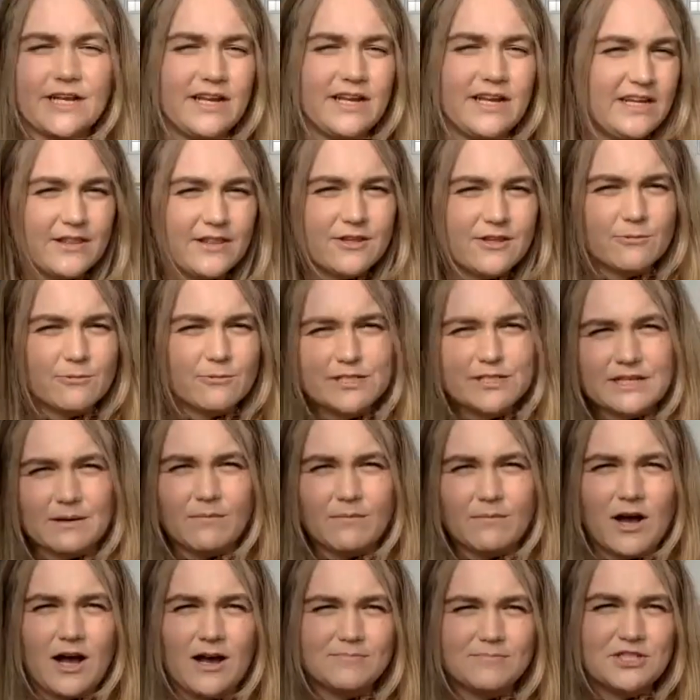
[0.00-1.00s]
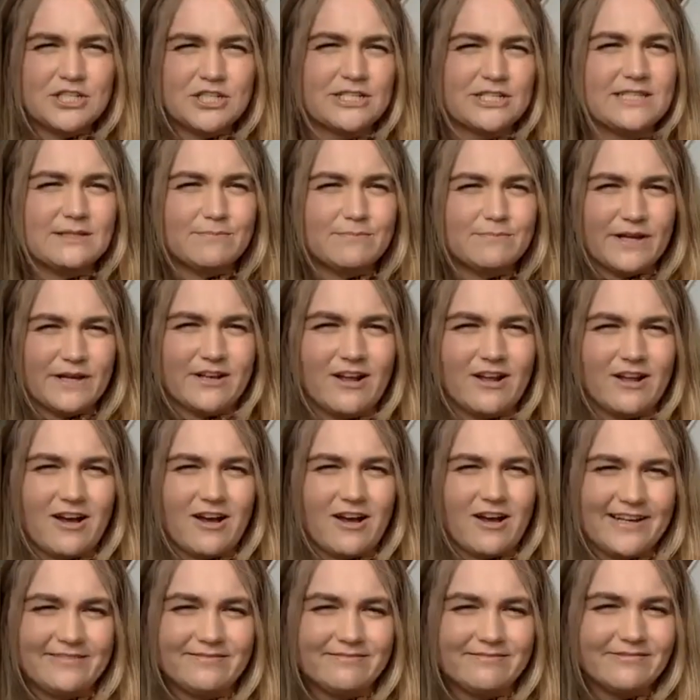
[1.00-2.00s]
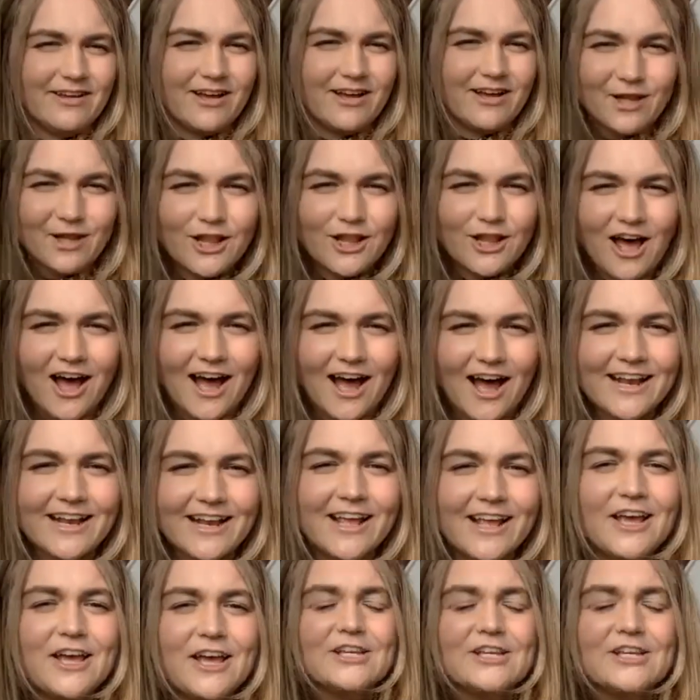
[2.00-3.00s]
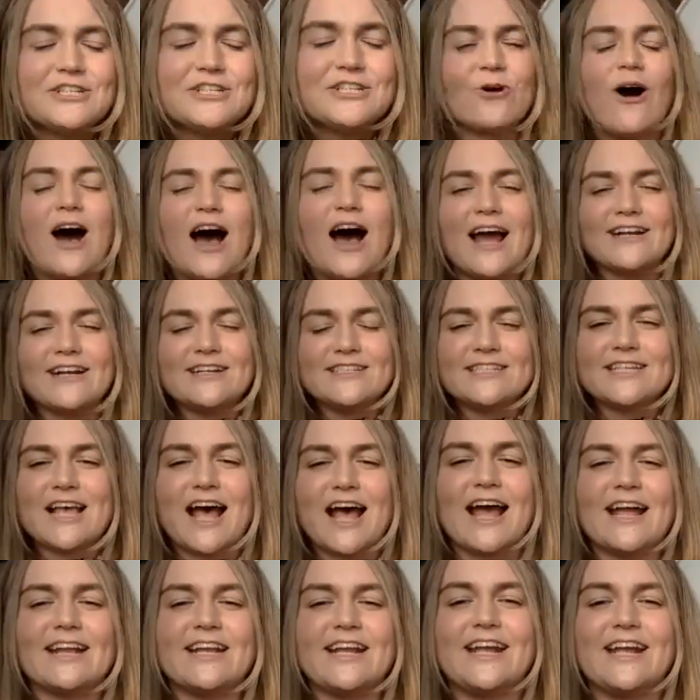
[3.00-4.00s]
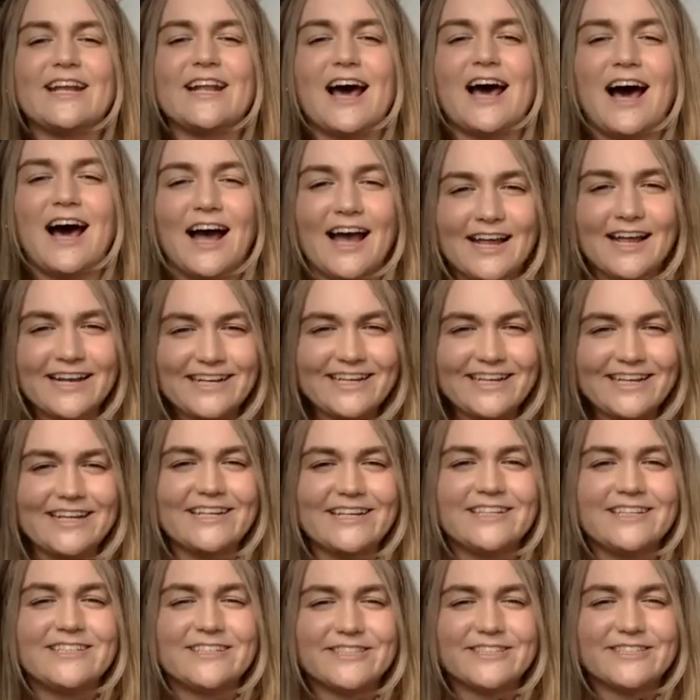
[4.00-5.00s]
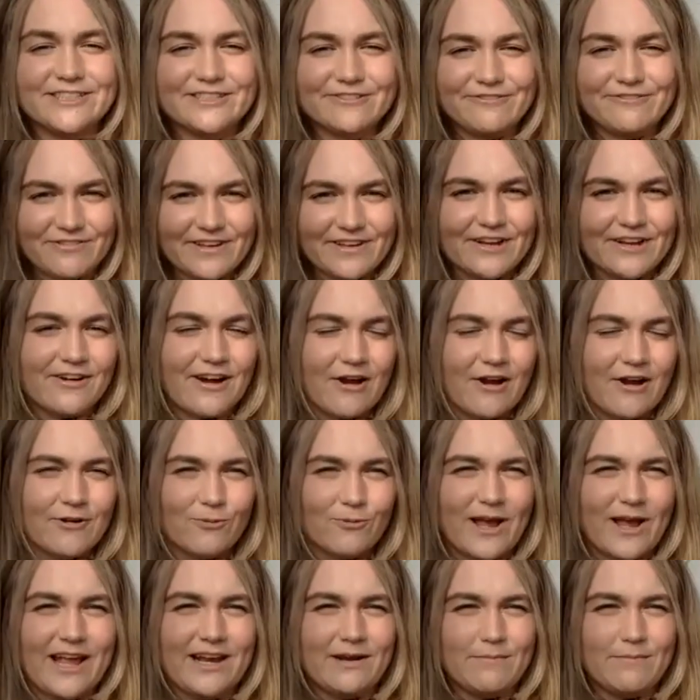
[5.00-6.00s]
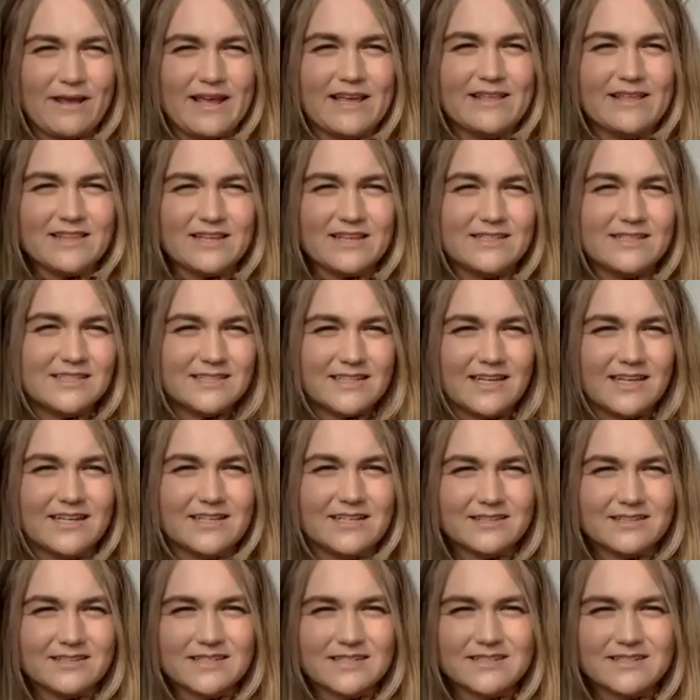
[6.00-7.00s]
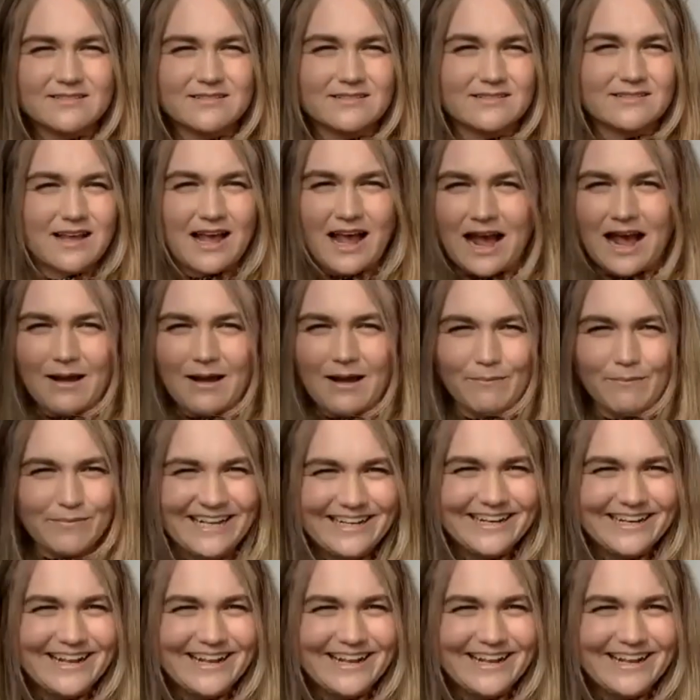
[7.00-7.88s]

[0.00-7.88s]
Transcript: and yeah there were some options but not a lot yeah. so yeah. i decided i need to figure out a way to make these things happen